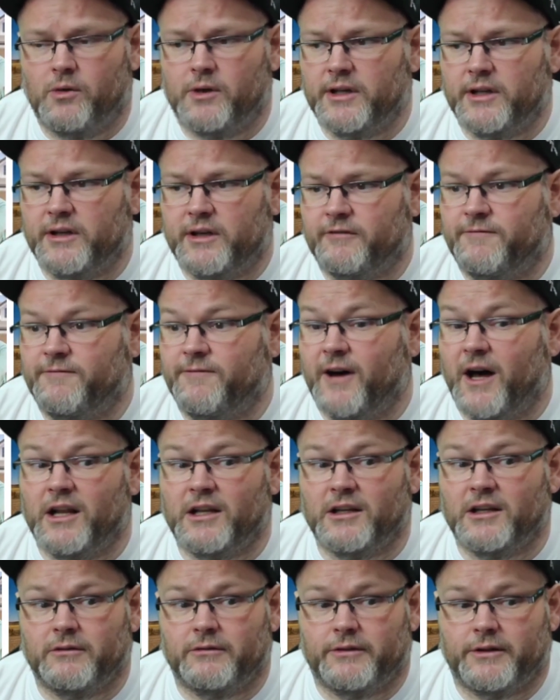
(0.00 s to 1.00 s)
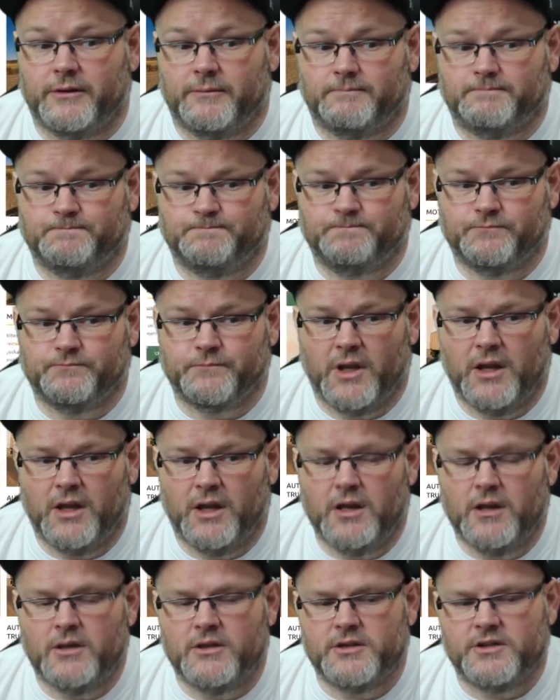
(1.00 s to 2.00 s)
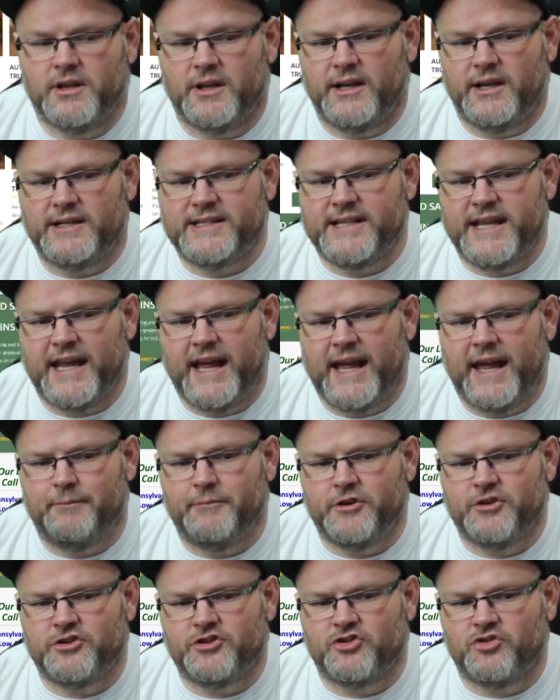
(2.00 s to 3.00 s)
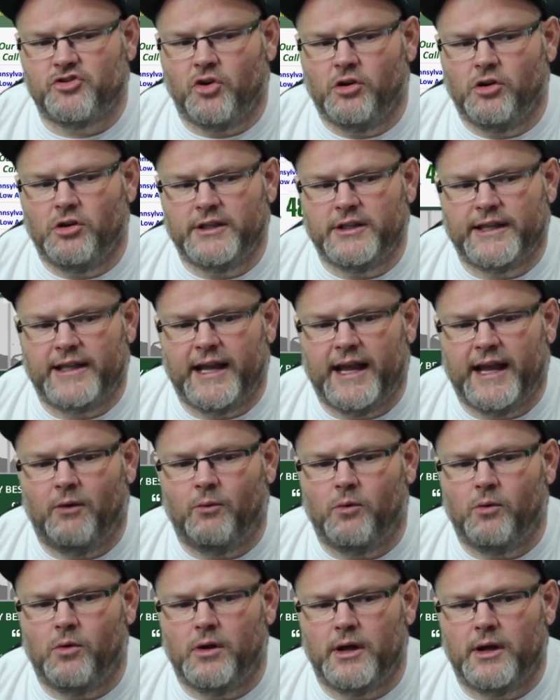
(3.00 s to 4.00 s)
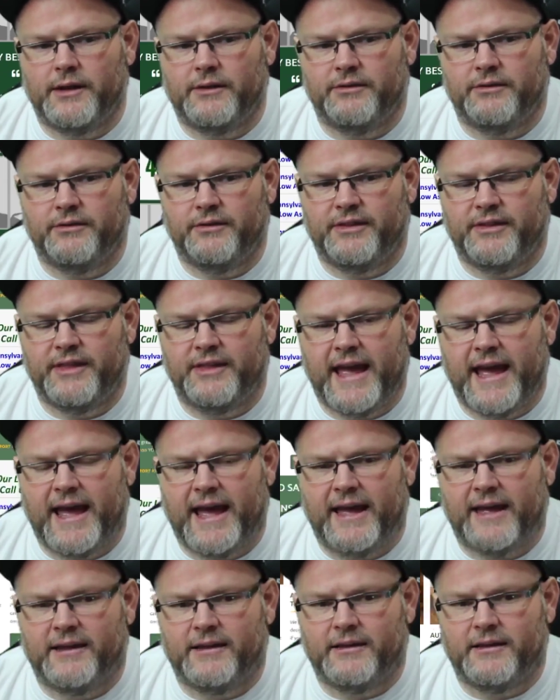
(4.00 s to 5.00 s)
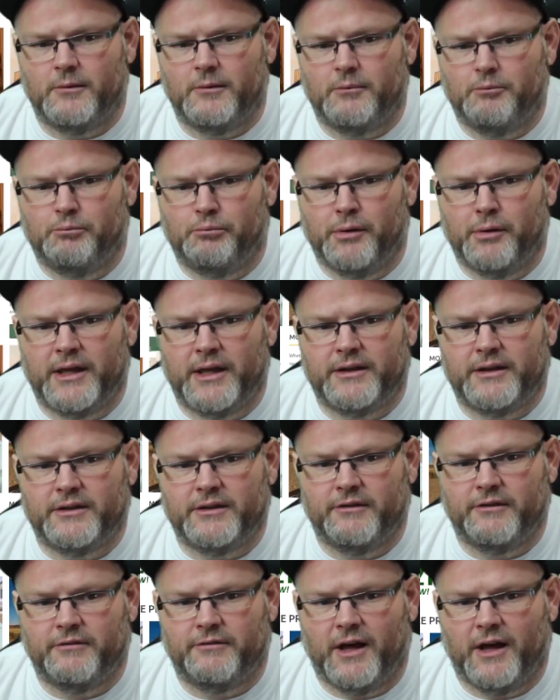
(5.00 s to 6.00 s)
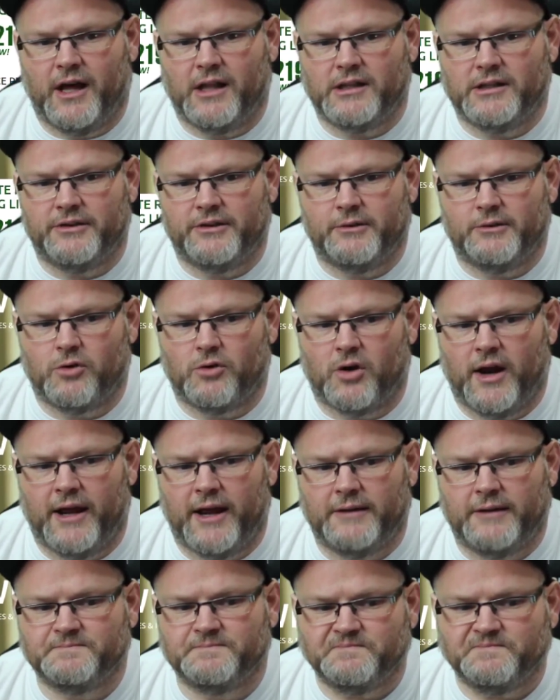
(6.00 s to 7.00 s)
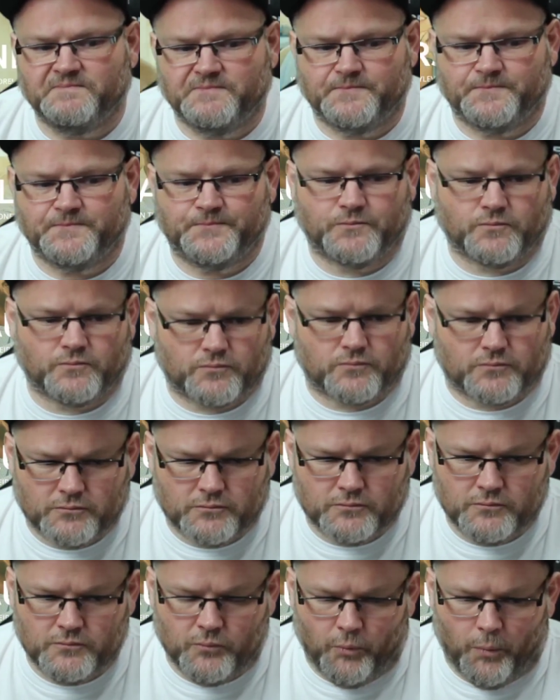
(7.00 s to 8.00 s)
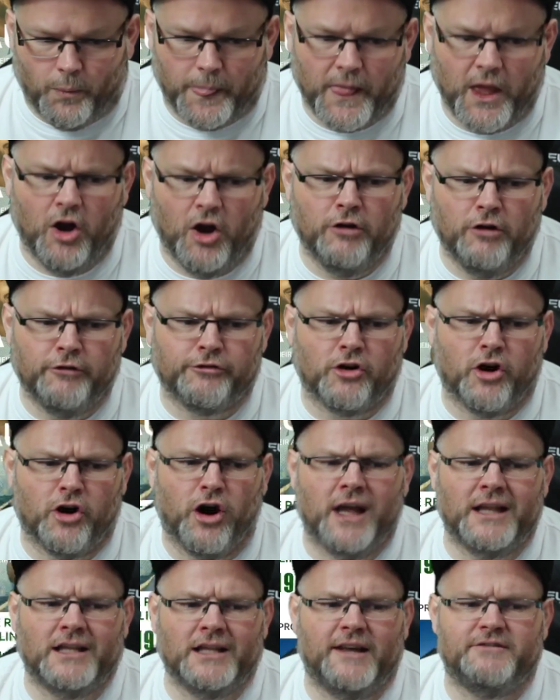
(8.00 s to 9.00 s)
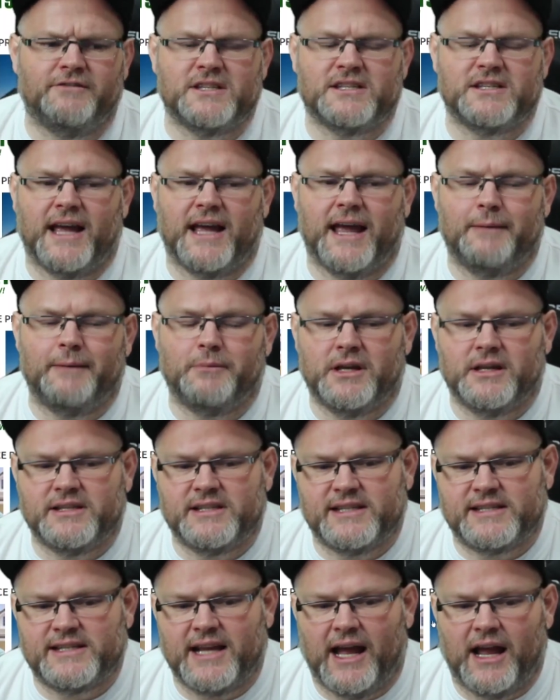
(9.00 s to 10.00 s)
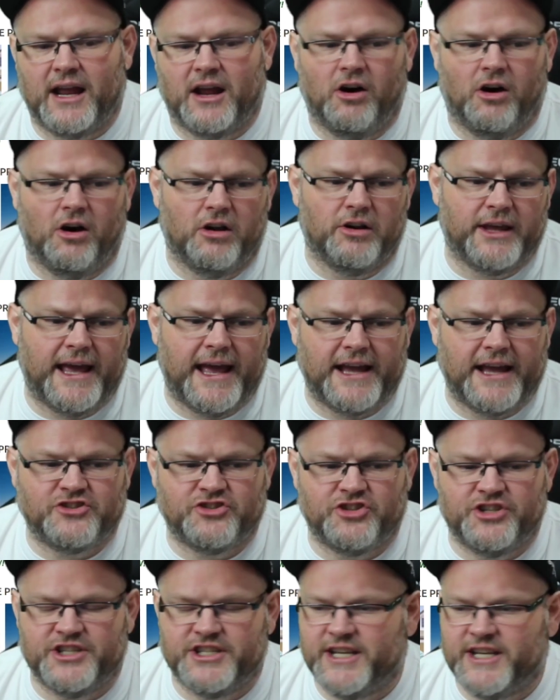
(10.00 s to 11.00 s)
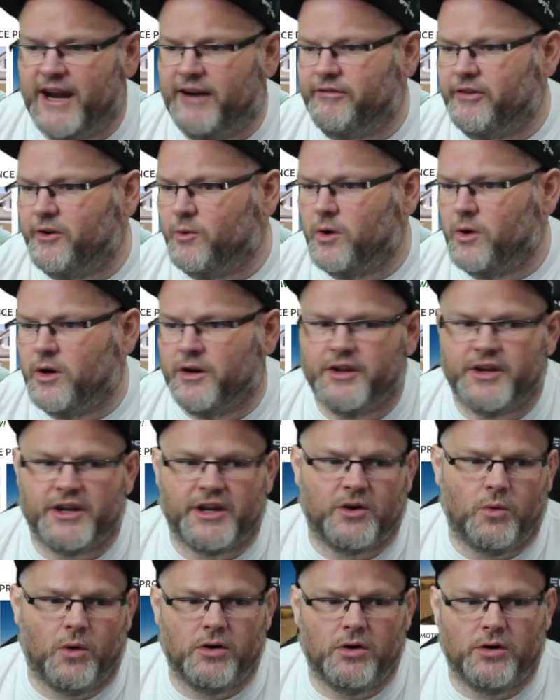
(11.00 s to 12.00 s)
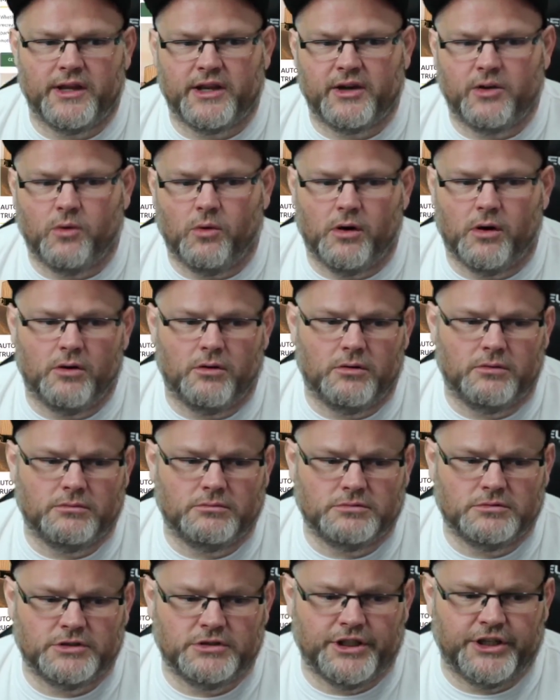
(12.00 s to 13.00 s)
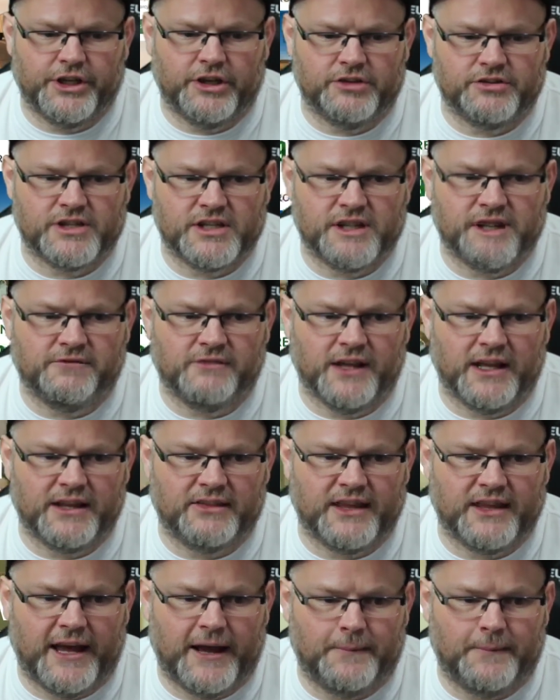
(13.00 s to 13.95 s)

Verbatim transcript: it to follow them. So anytime they're scrolling, I want that button to follow them, right? overall, I love the site because it's got call to actions everywhere. Get a quote, get a quote, you know, stuff like that.